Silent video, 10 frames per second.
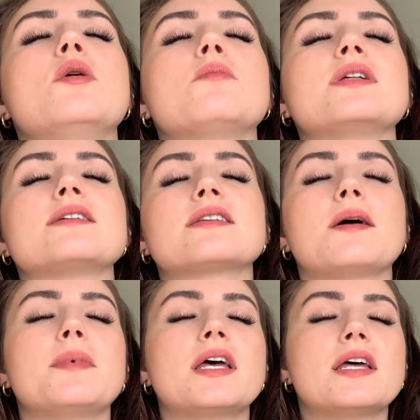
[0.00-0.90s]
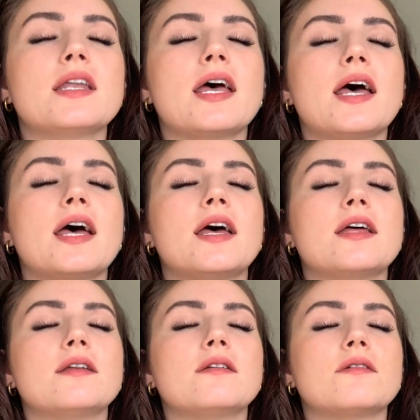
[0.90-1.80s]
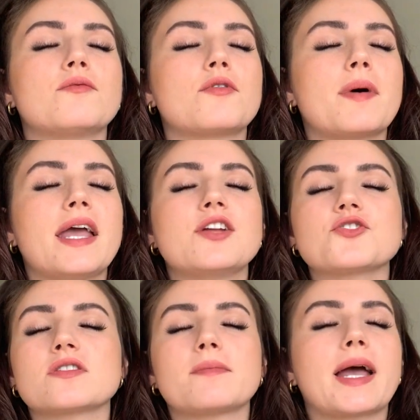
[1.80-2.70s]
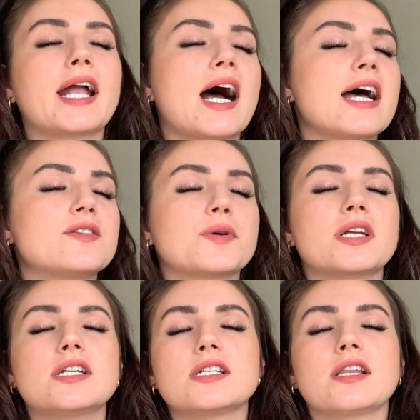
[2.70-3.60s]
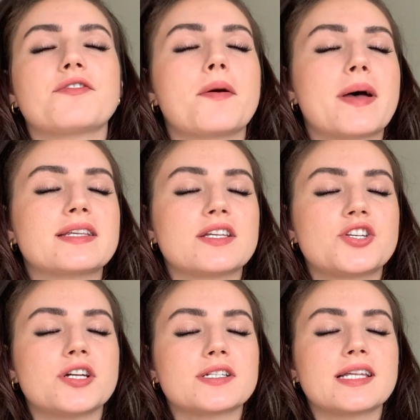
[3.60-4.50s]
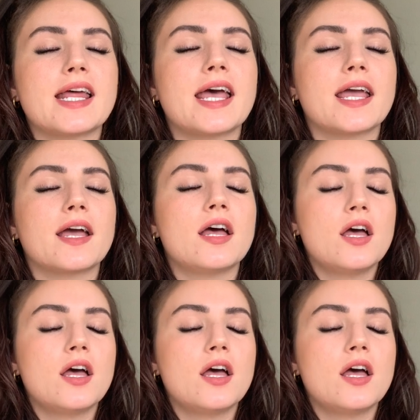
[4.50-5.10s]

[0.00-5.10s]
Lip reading: Please come in, and with my angels and my guides, we're going to deliver a message here today.